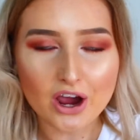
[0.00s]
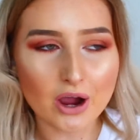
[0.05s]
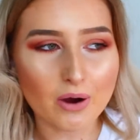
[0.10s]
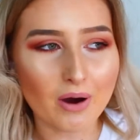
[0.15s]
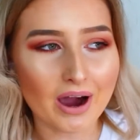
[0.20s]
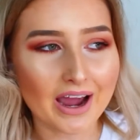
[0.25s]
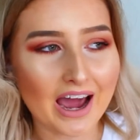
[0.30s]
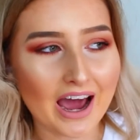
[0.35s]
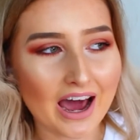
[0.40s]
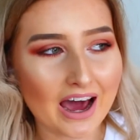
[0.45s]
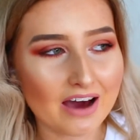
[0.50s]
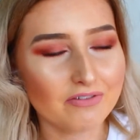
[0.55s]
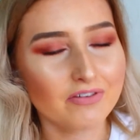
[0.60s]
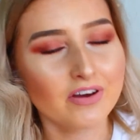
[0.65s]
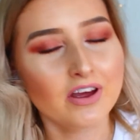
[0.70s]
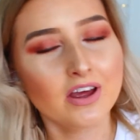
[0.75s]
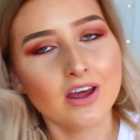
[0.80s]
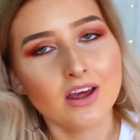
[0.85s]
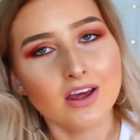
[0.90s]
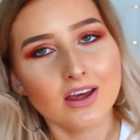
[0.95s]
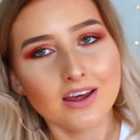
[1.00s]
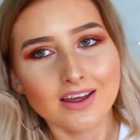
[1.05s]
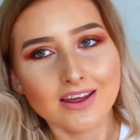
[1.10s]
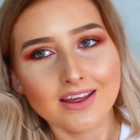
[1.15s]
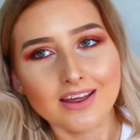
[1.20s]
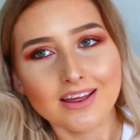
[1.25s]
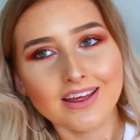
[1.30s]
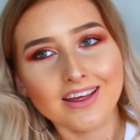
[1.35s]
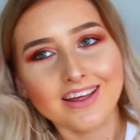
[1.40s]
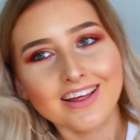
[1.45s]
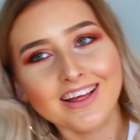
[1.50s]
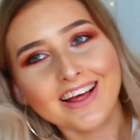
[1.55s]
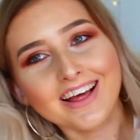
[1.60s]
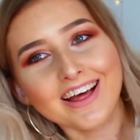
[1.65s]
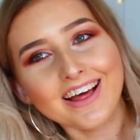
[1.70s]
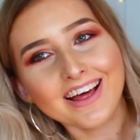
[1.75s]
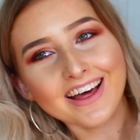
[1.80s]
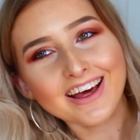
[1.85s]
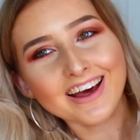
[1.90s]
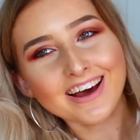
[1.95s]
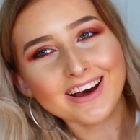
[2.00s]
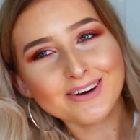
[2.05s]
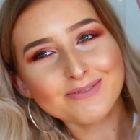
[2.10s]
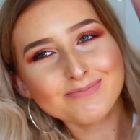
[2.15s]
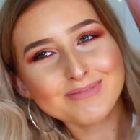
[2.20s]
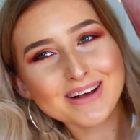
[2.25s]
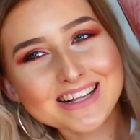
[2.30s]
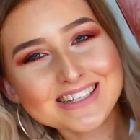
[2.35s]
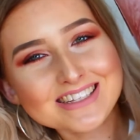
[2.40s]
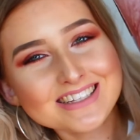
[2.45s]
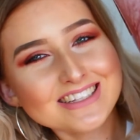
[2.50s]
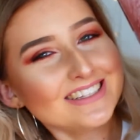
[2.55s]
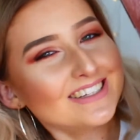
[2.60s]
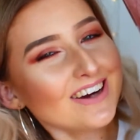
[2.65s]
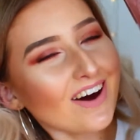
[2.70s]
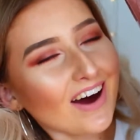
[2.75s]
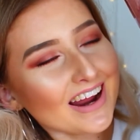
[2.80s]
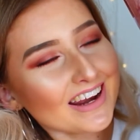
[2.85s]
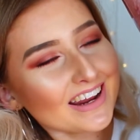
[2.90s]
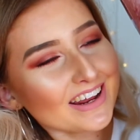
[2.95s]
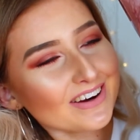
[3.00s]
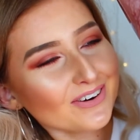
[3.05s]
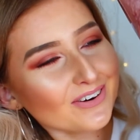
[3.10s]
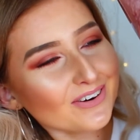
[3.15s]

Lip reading: I have a Missguided